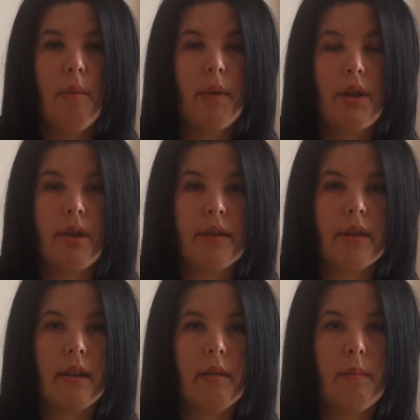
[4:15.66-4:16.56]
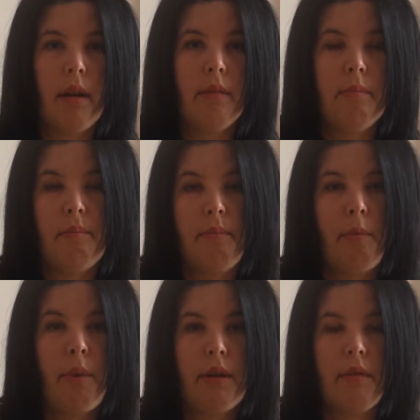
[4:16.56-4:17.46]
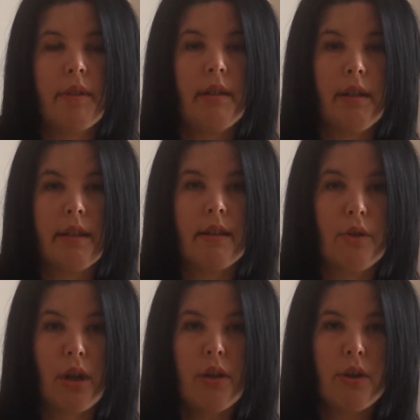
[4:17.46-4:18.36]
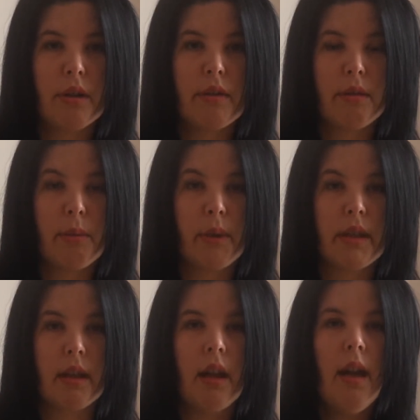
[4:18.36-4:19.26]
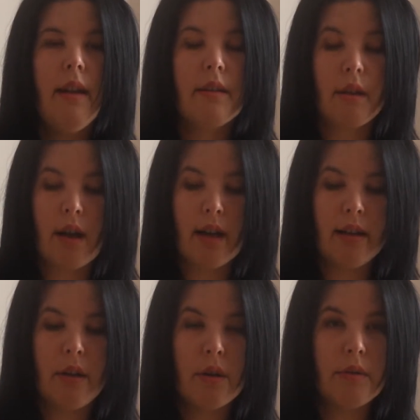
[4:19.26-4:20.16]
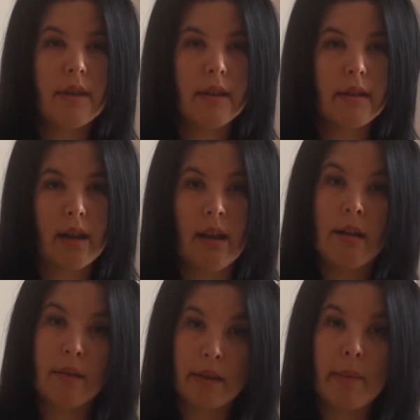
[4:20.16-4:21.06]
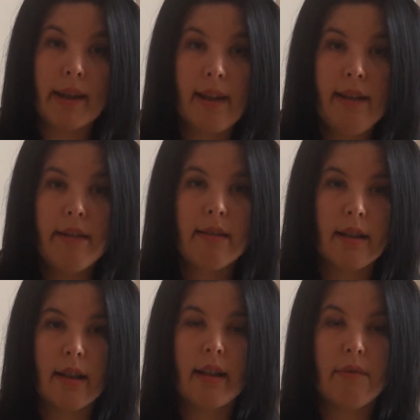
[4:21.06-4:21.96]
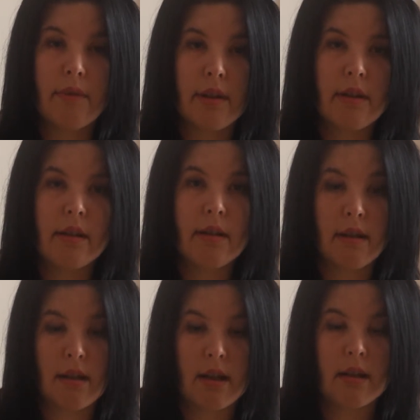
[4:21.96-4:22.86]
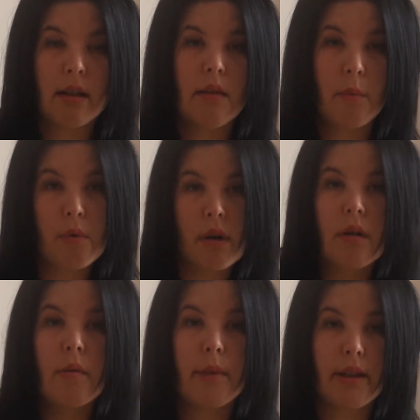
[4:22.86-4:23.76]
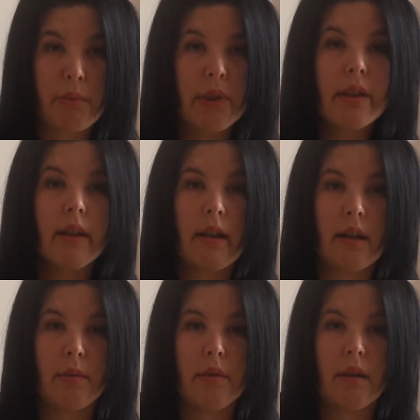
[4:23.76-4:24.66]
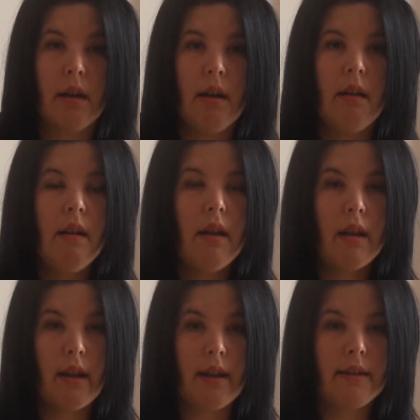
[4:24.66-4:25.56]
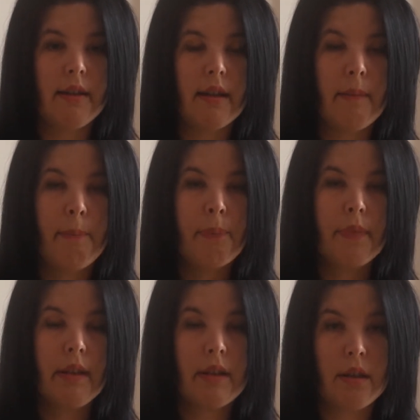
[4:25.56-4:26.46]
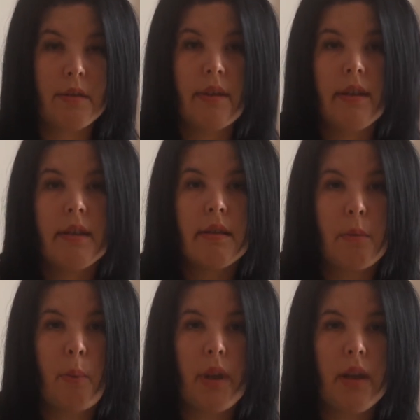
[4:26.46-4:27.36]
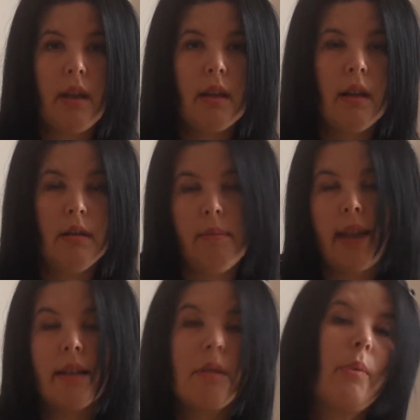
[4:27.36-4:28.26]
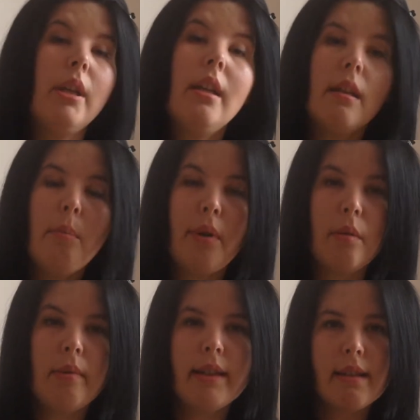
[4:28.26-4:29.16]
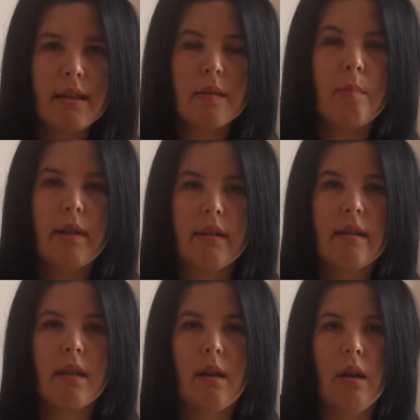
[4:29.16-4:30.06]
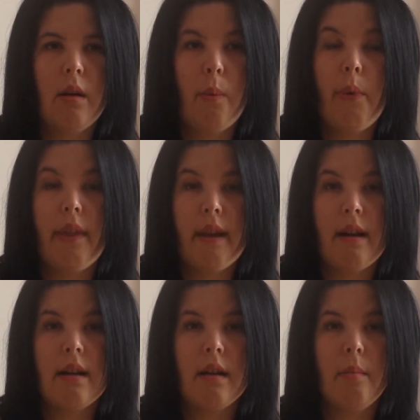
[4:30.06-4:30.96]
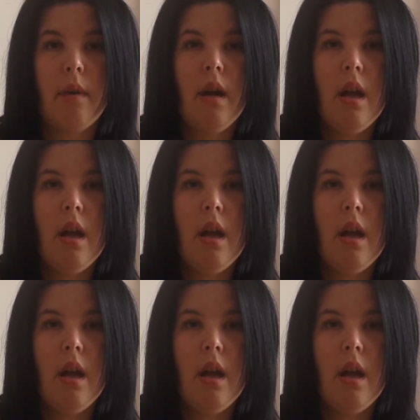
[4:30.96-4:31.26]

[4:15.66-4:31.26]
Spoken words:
which is a one of the recent changes on Twitter. So I know that in my calendar I have written that I work on my Twitter account. And so this week, next week, and probably this month, when I'm